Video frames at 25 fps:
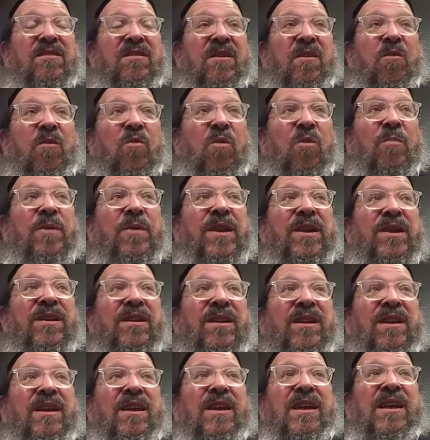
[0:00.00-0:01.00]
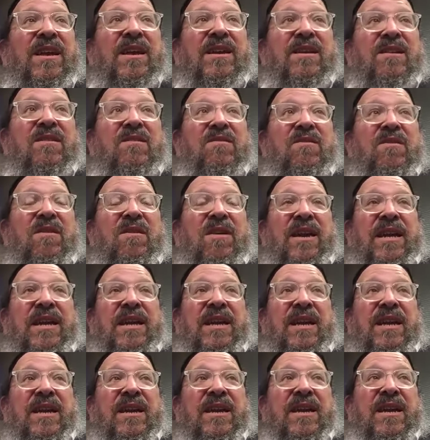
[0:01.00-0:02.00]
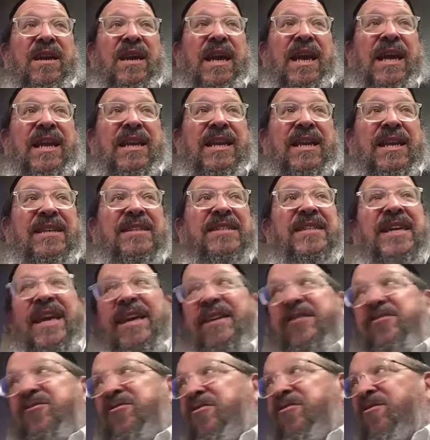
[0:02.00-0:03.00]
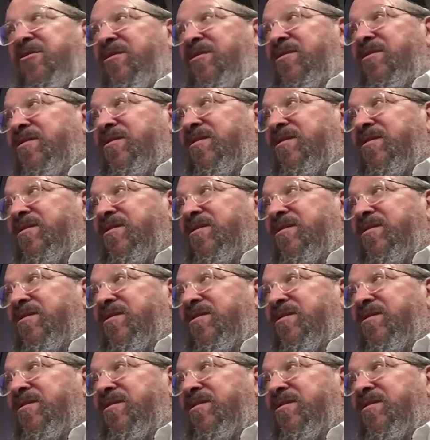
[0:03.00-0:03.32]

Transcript: woman, he takes her.